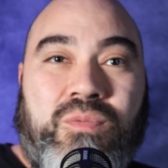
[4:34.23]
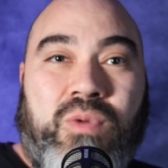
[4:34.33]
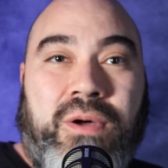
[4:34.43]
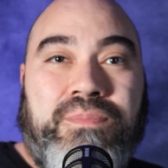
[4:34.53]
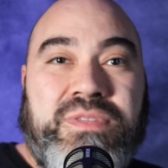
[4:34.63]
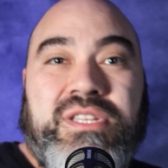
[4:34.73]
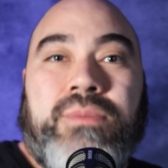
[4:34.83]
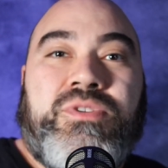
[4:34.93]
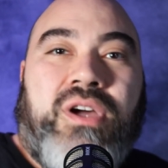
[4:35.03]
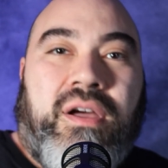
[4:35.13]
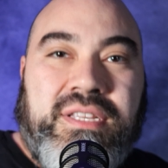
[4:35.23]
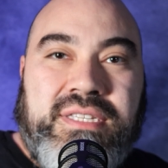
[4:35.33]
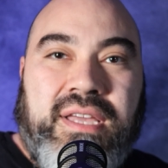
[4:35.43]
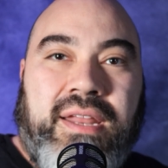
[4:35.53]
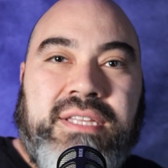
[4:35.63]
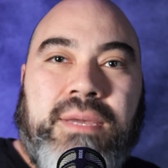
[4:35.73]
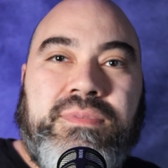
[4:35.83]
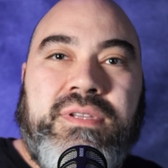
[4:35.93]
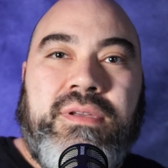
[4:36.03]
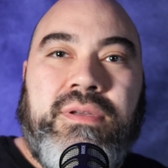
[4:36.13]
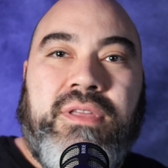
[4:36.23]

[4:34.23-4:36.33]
Well, some chalk the sightings up to